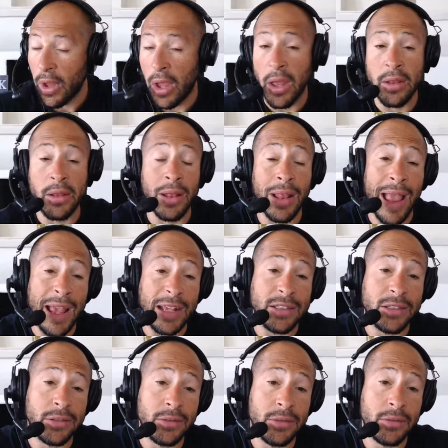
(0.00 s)
and
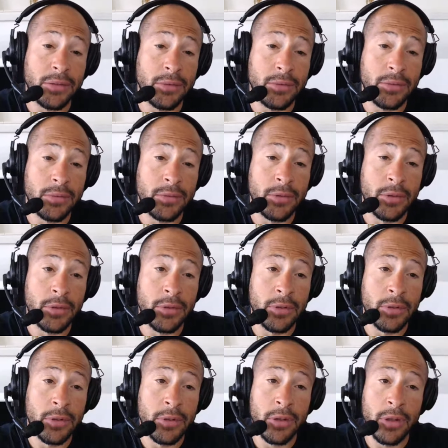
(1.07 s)
last,
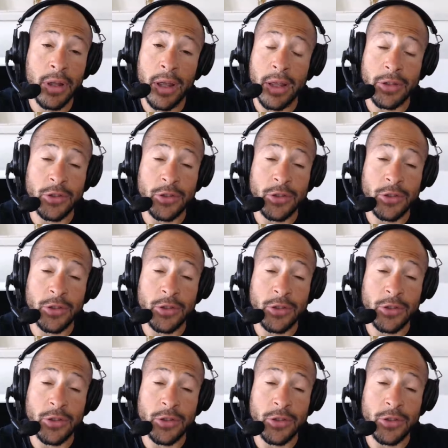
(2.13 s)
and